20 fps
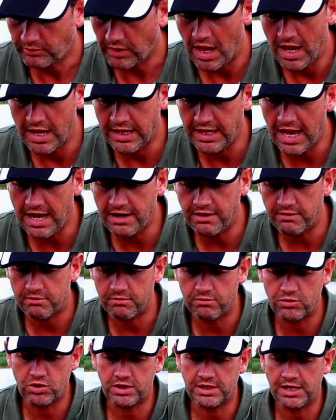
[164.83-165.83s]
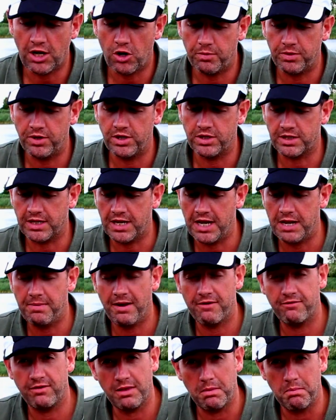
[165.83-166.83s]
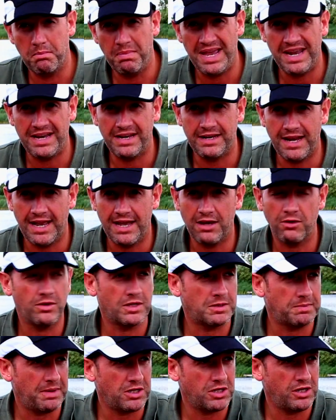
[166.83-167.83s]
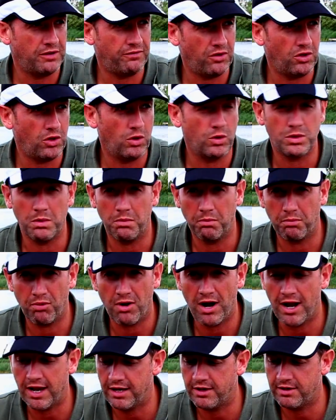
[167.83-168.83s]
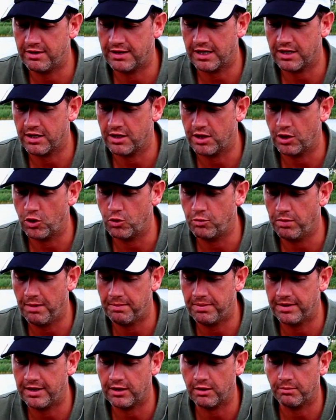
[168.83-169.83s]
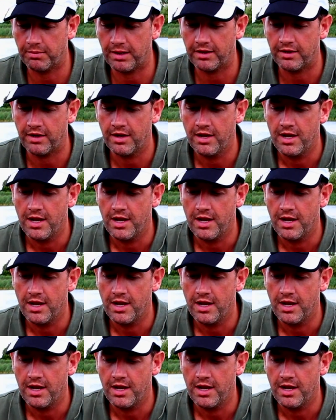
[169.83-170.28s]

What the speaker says: Again, just helping you to keep everything pinned down, especially if you're using braid that can loop up a little bit.